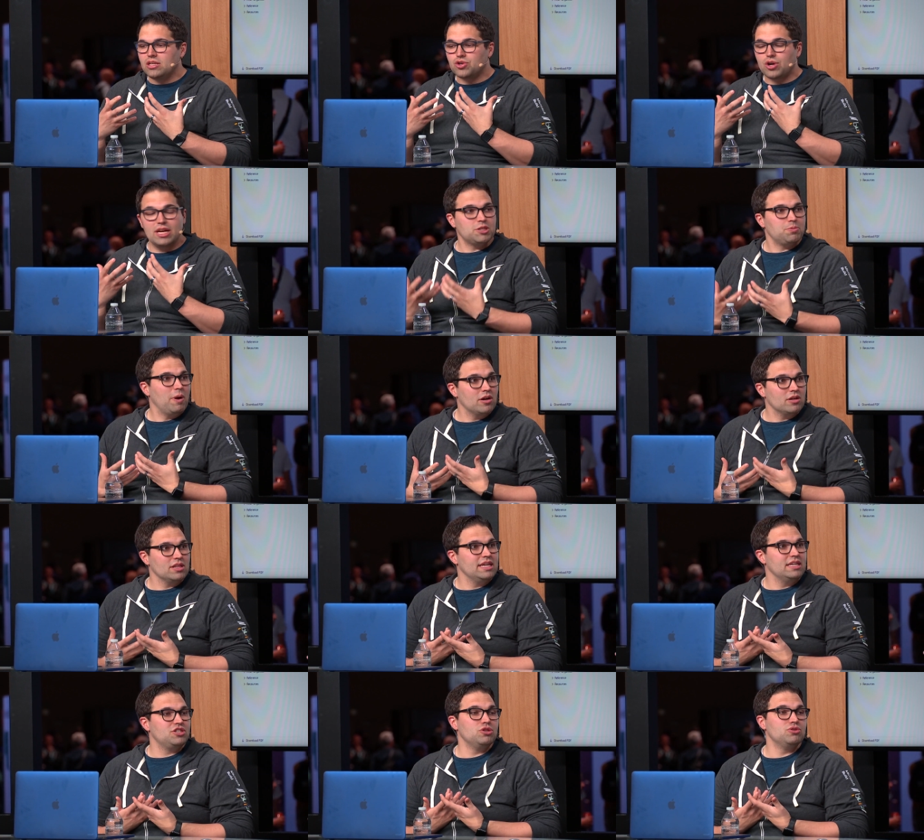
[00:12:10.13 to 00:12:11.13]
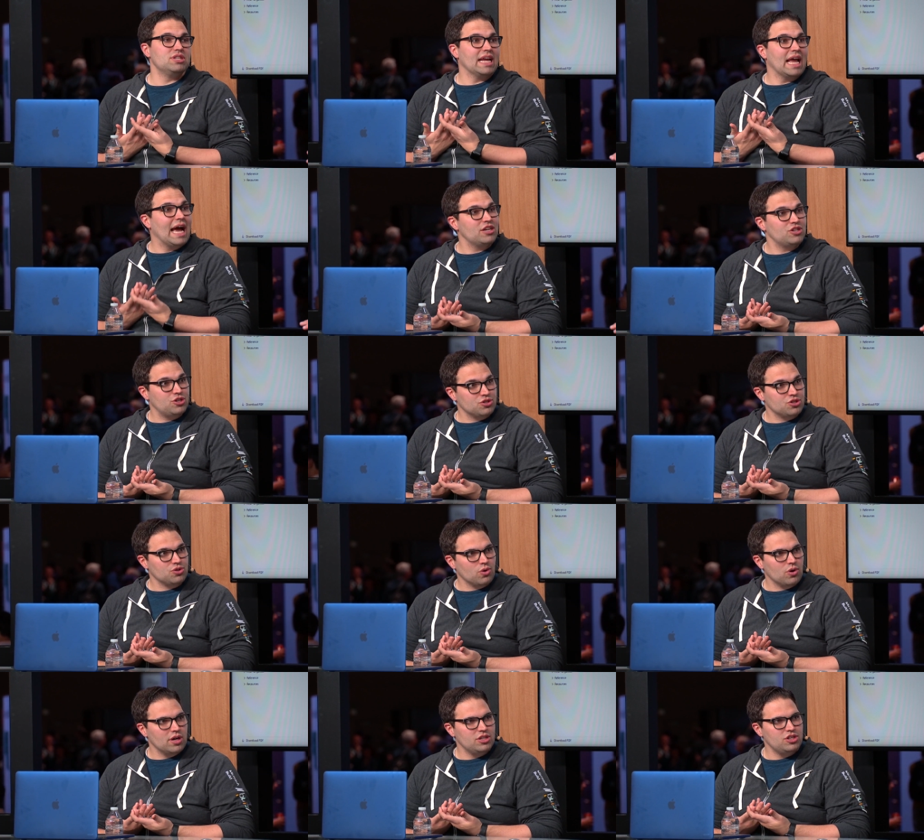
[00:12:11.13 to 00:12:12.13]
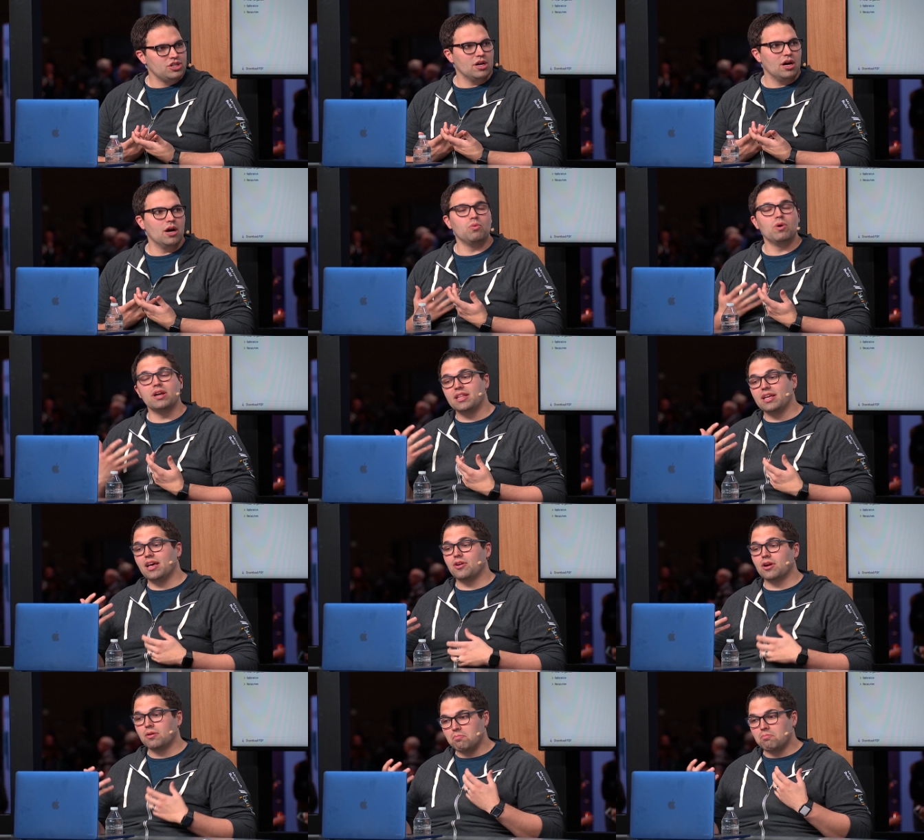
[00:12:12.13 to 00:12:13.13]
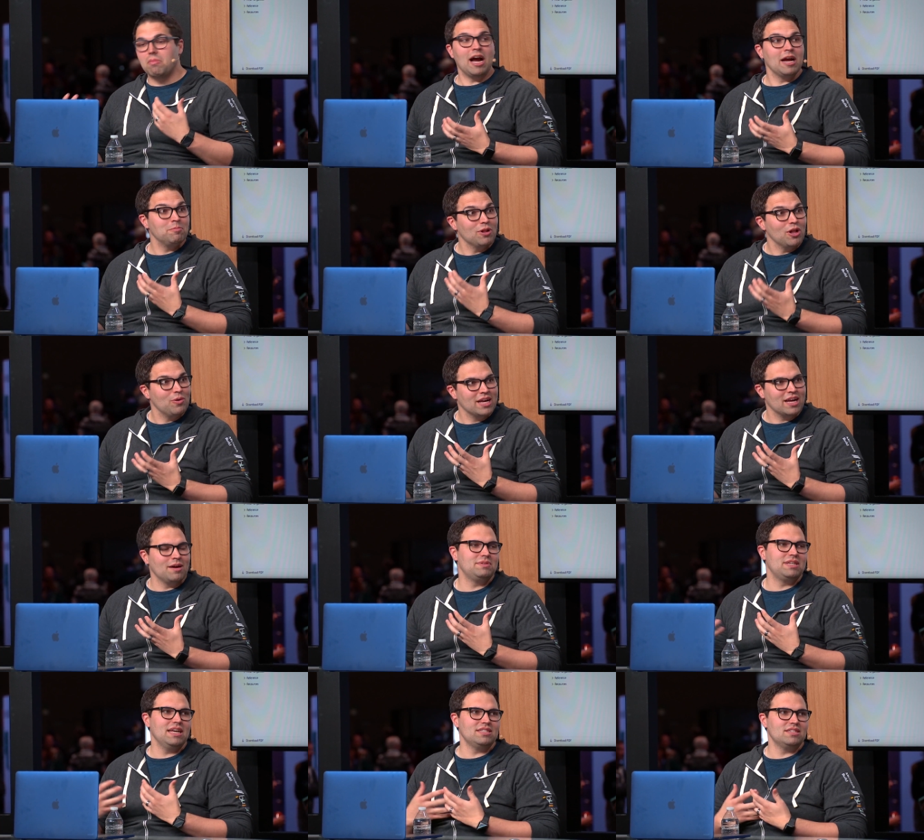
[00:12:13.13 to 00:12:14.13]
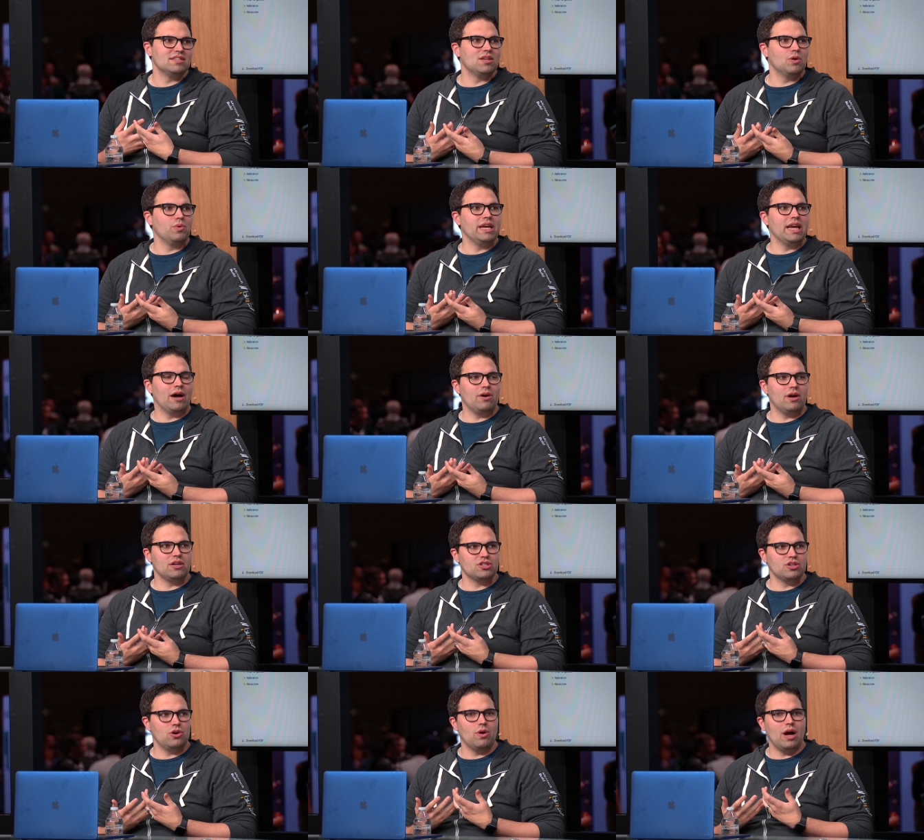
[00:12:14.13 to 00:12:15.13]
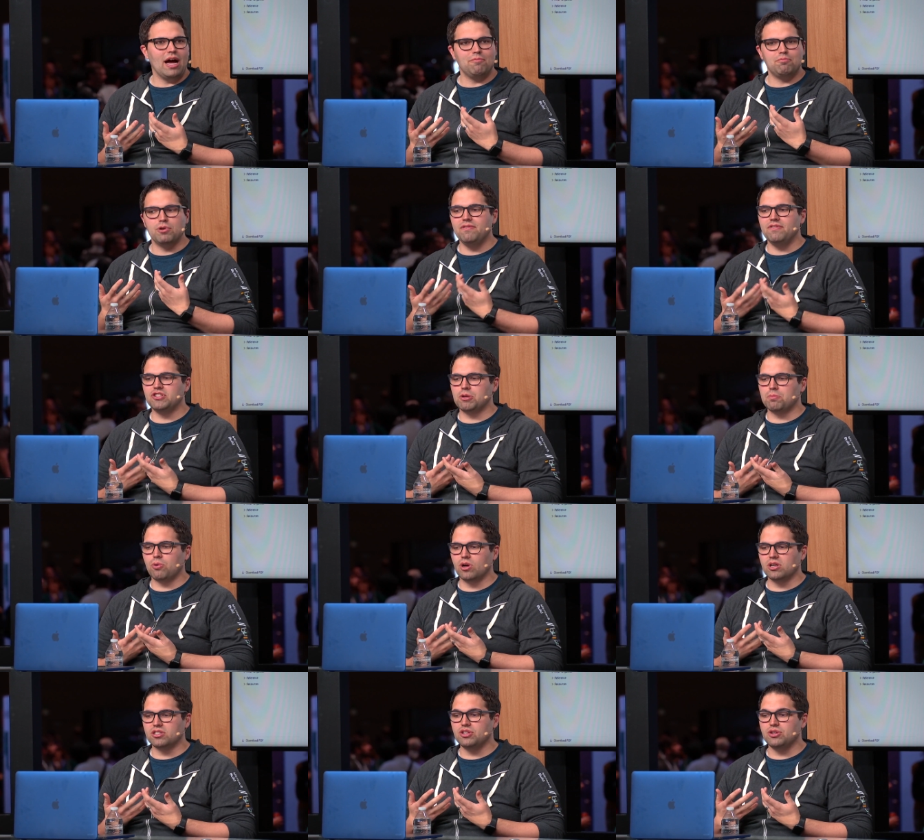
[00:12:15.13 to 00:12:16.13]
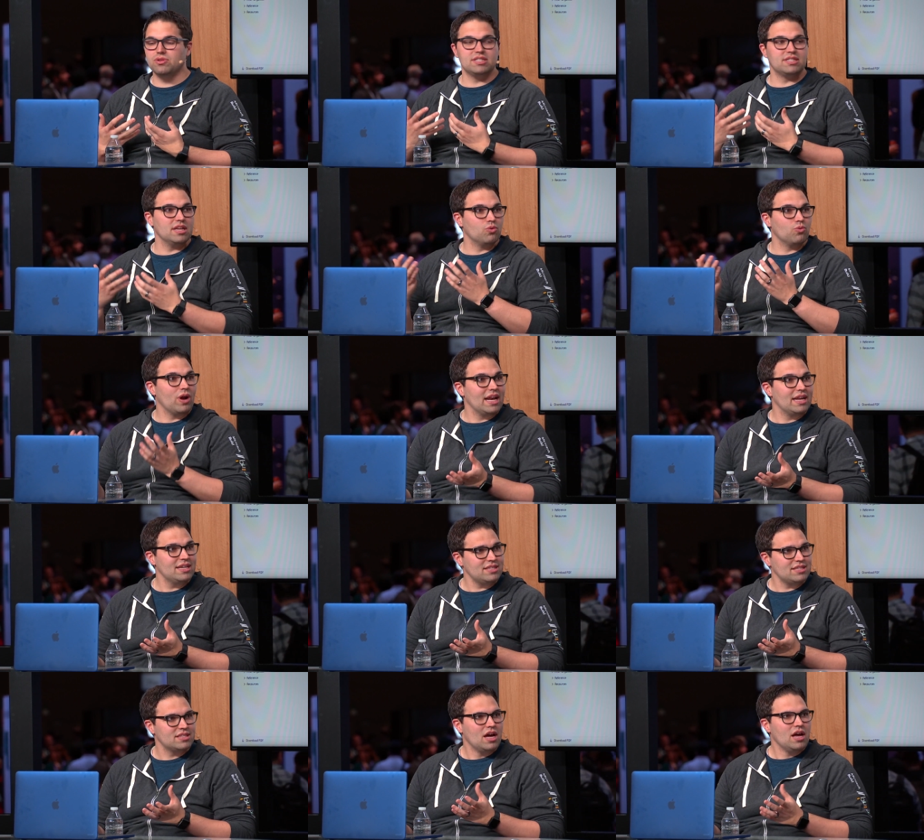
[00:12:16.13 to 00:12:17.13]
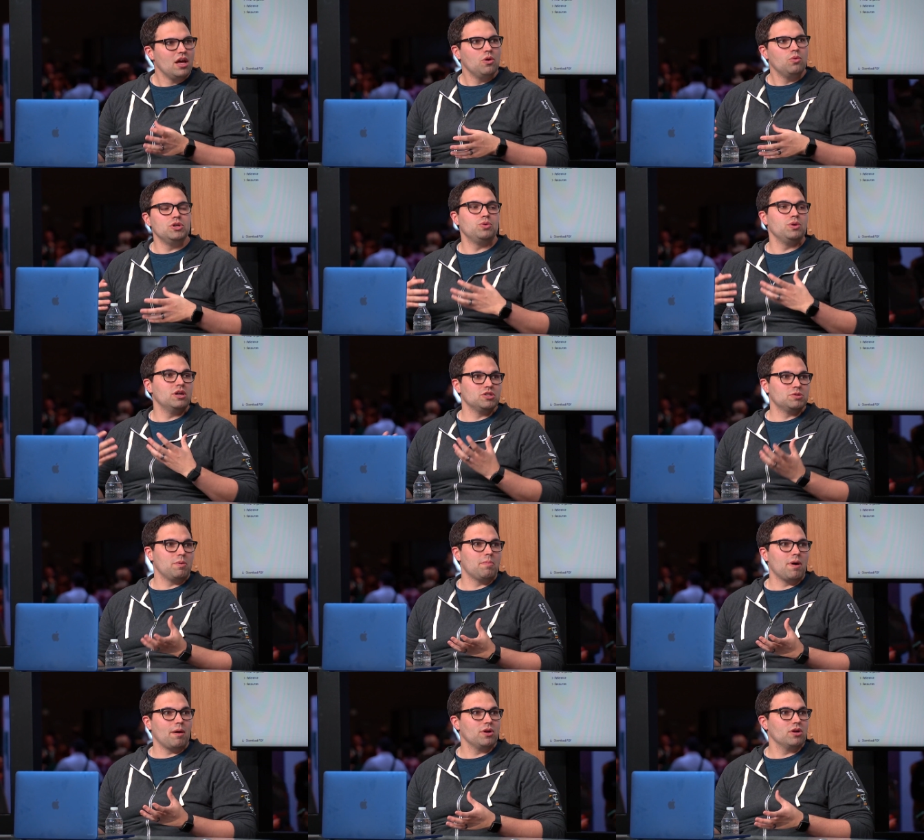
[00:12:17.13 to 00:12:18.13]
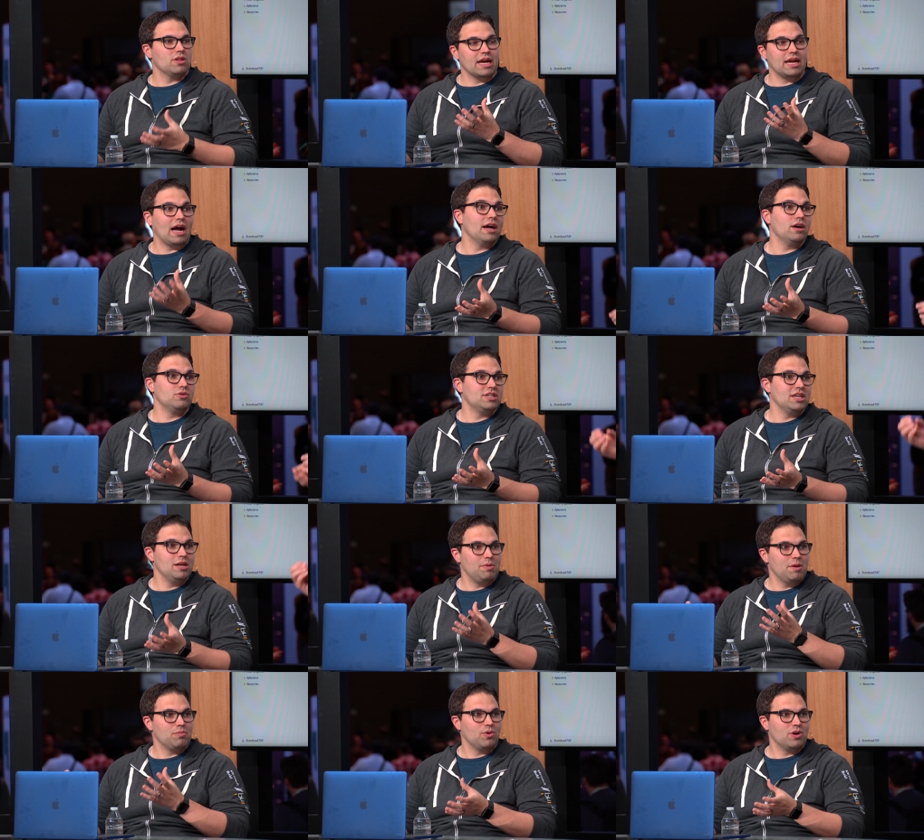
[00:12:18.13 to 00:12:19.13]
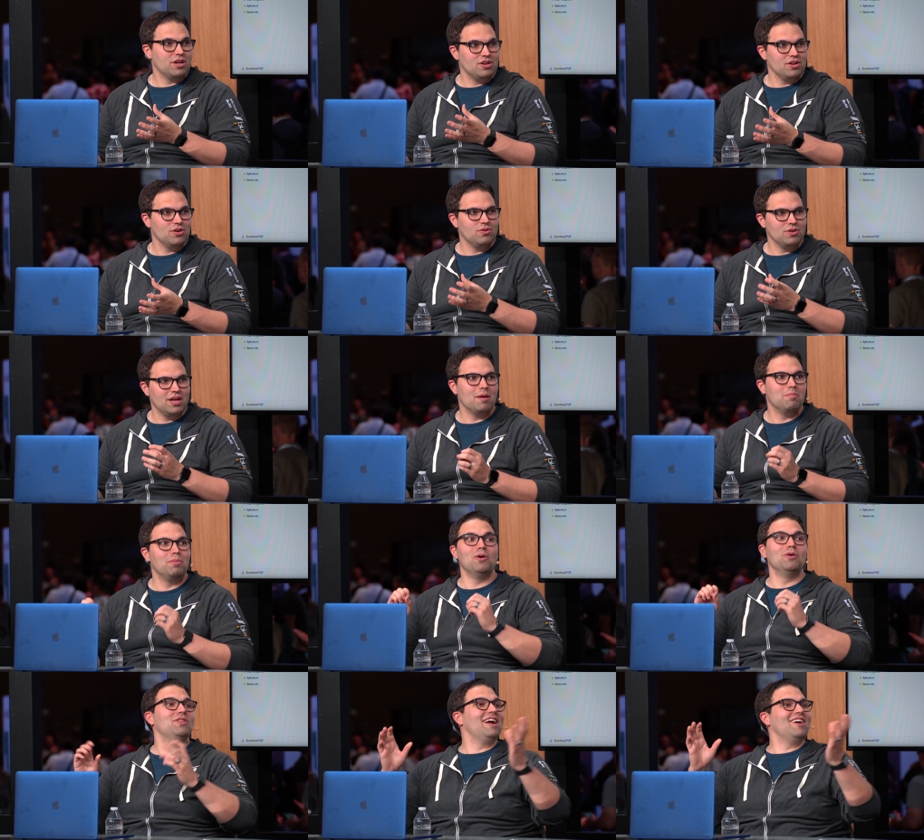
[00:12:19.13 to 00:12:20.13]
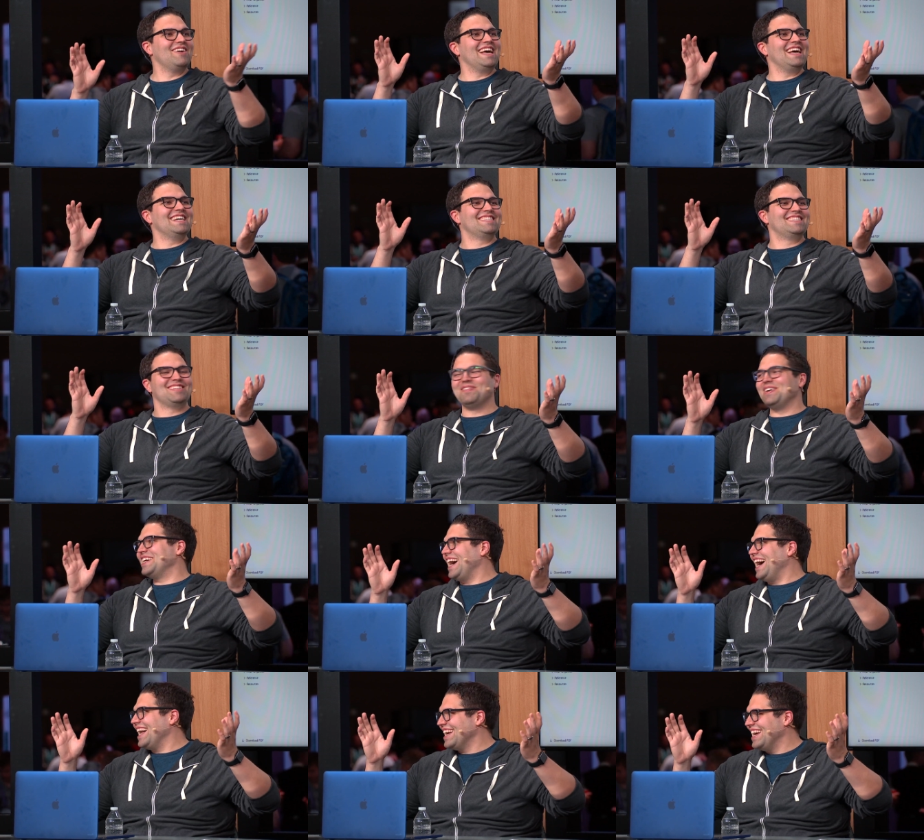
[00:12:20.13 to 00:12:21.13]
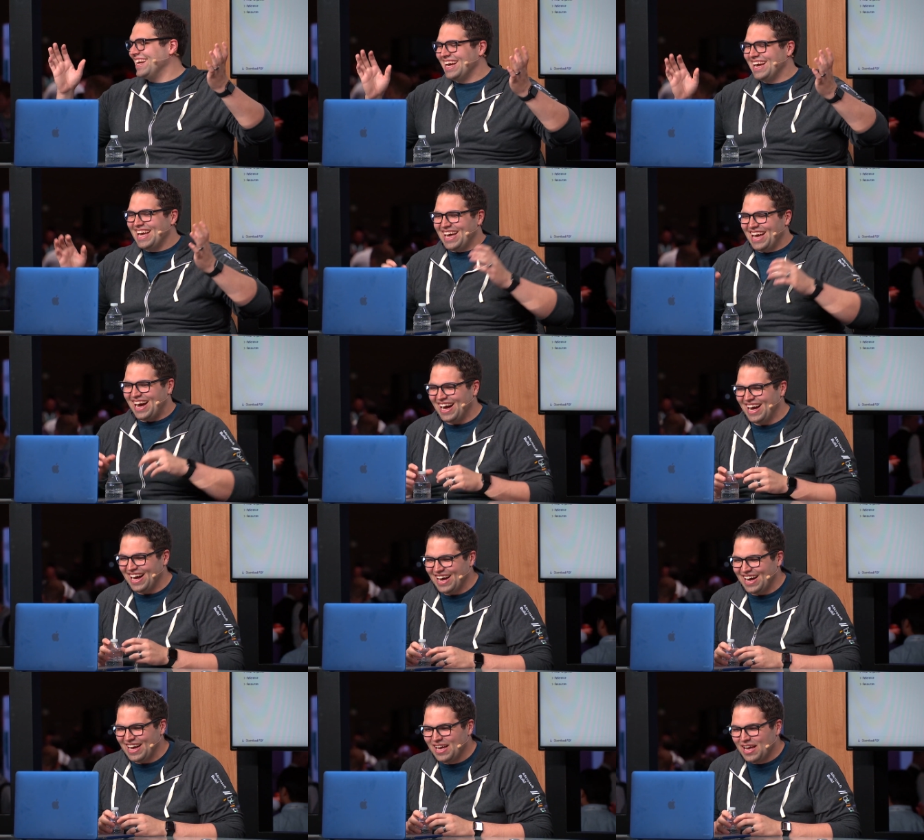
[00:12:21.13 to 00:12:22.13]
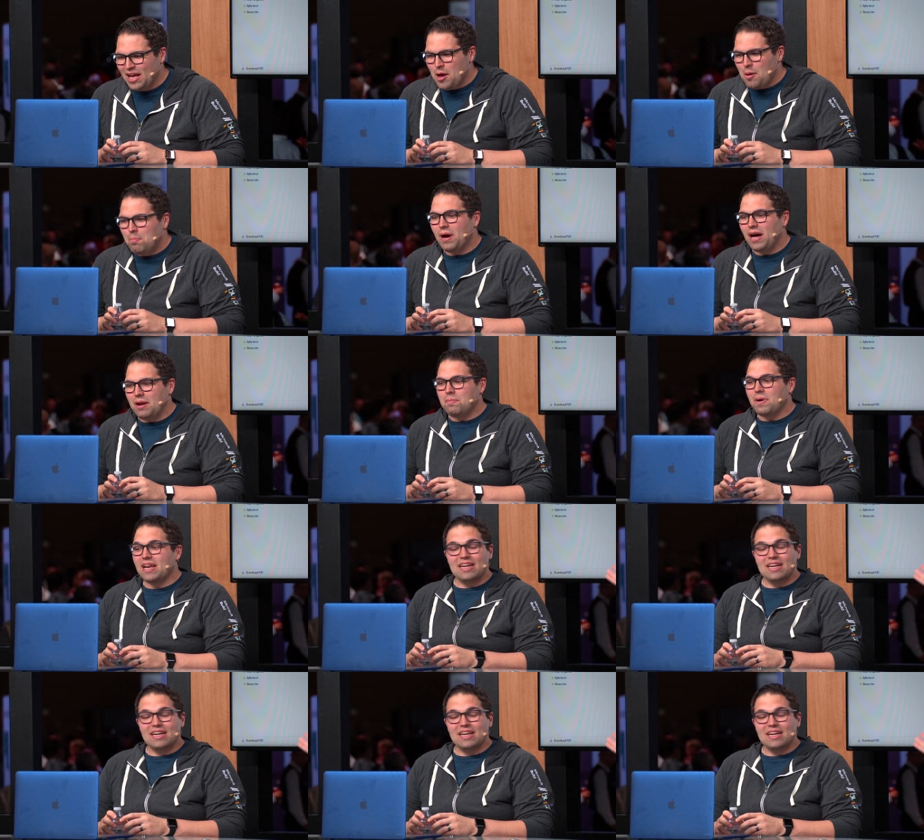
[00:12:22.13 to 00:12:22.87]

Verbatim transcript: transparently is using Azure Storage. Uh, one of the other mind-blowing updates is that we now also have preview support to do this in Redis, which we know has been popular, like IoT people want to do. Yeah, but there it is. Uh, there it we is. got it. My brain is uh, but, but